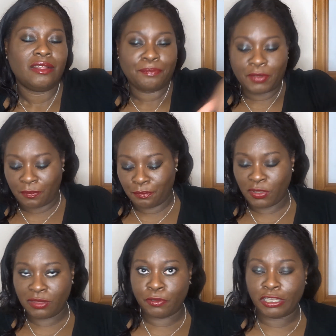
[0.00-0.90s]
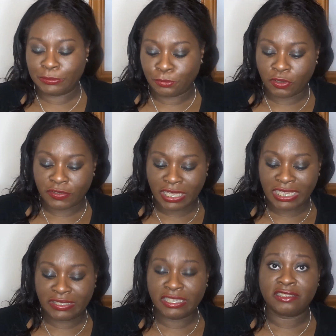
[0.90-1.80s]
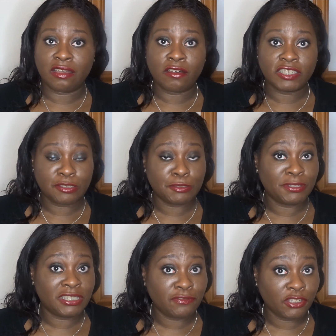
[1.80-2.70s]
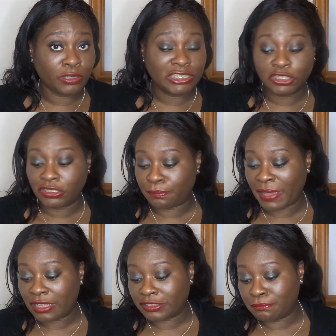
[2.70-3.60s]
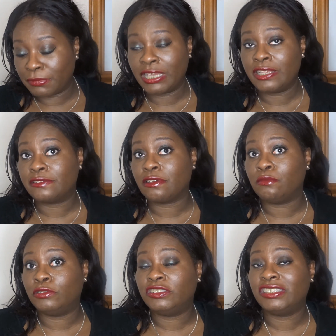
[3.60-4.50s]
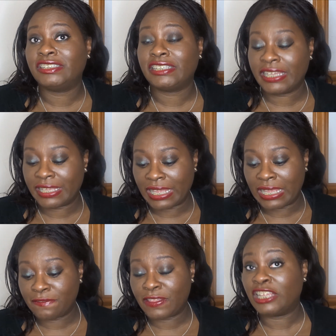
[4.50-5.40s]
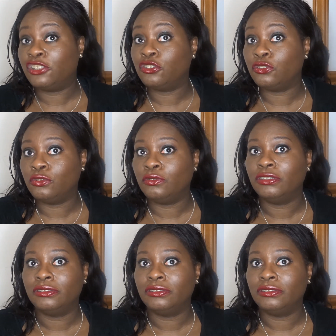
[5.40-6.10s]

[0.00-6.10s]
but with Birchbox they did answer specific questions about me so I want to see if they do